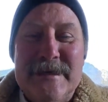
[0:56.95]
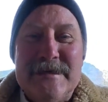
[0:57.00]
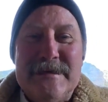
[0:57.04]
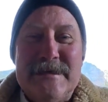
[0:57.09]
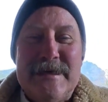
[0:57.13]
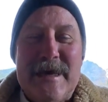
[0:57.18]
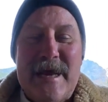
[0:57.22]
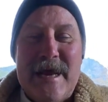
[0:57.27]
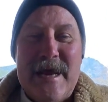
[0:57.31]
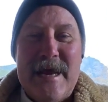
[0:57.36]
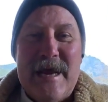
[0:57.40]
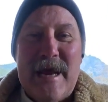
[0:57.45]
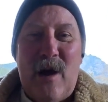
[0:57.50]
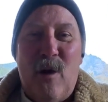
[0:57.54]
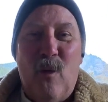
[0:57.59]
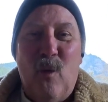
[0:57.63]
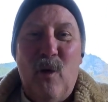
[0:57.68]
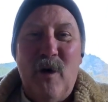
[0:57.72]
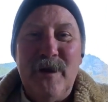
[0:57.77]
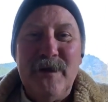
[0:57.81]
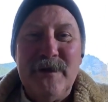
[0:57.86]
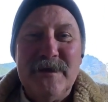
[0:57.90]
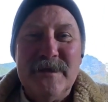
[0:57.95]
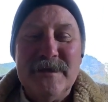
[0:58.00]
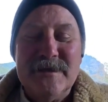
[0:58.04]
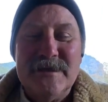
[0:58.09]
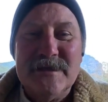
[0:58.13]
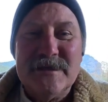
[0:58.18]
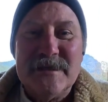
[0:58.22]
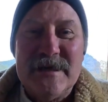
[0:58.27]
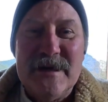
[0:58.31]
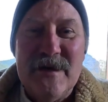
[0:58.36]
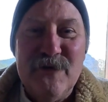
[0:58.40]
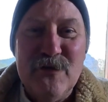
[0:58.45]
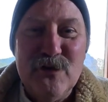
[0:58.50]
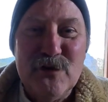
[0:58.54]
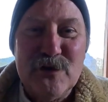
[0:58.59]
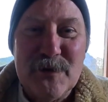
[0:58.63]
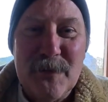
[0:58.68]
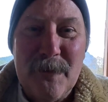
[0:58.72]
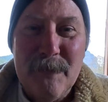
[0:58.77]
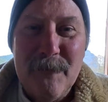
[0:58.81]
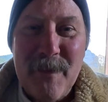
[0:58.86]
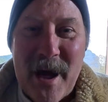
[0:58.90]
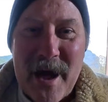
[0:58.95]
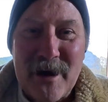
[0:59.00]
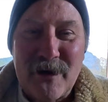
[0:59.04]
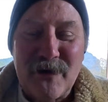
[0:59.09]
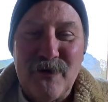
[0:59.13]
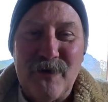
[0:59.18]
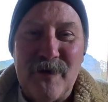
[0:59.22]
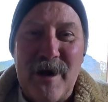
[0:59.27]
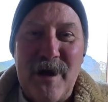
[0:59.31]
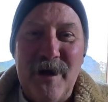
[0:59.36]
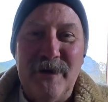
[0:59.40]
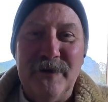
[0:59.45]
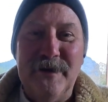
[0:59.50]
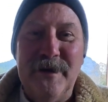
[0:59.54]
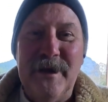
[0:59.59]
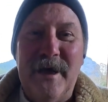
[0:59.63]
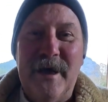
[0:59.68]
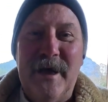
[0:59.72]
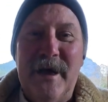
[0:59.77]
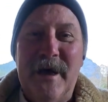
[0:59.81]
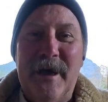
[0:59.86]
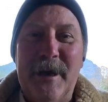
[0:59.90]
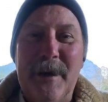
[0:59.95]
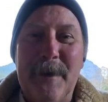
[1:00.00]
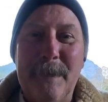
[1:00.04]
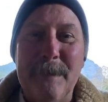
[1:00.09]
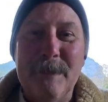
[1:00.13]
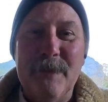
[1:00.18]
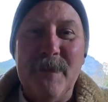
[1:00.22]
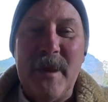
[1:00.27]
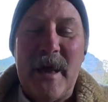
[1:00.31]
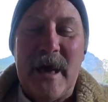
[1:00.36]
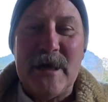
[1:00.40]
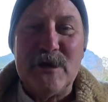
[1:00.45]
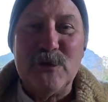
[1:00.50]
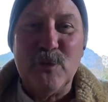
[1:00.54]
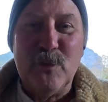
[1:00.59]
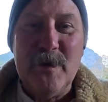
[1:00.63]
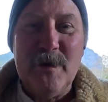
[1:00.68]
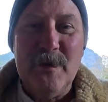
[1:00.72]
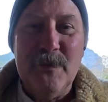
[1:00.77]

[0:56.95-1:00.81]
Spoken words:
Today, I want to just give you some background as